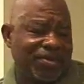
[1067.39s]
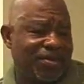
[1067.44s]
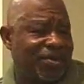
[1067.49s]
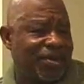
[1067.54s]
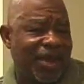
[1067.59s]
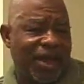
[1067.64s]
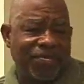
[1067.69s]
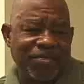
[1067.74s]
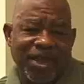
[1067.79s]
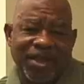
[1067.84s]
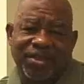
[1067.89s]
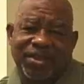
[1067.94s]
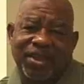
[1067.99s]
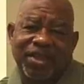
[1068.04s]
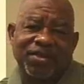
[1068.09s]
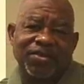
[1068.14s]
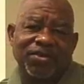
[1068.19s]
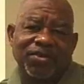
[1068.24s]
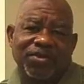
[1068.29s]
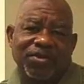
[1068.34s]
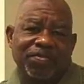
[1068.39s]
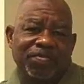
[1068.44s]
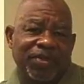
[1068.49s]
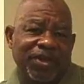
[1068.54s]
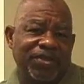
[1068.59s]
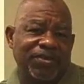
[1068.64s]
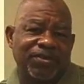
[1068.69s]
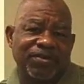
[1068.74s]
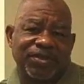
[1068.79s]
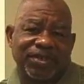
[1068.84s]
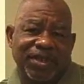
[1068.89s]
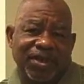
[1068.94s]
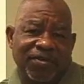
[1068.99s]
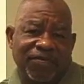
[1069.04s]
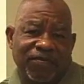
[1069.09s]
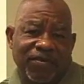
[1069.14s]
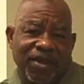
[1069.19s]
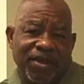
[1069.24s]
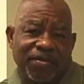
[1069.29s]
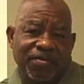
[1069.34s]
I'm not telling you to beat
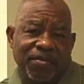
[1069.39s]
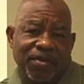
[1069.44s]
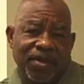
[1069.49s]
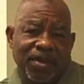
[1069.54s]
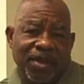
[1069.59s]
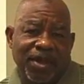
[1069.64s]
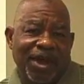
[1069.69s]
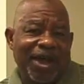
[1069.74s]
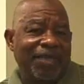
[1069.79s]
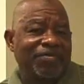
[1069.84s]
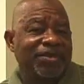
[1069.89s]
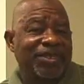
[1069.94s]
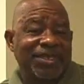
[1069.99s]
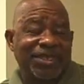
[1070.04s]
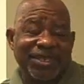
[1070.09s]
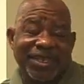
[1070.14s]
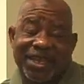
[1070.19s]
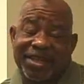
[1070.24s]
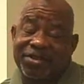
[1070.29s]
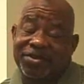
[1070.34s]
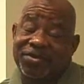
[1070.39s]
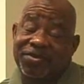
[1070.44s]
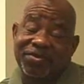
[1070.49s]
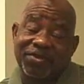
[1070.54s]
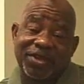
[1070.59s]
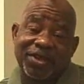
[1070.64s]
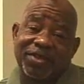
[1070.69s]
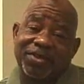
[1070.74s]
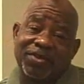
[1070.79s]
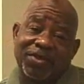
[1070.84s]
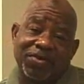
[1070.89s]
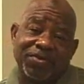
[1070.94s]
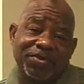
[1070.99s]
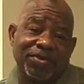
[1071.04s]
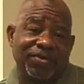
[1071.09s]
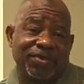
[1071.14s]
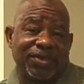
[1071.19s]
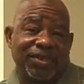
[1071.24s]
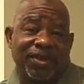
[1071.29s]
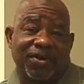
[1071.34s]
yourself up. I'm just telling you to know
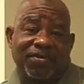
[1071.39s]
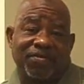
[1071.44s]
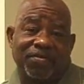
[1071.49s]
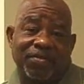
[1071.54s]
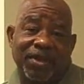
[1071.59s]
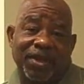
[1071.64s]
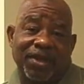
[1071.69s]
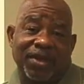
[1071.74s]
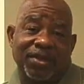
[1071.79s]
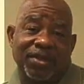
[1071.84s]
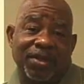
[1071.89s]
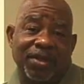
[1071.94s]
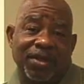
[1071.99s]
yourself, man.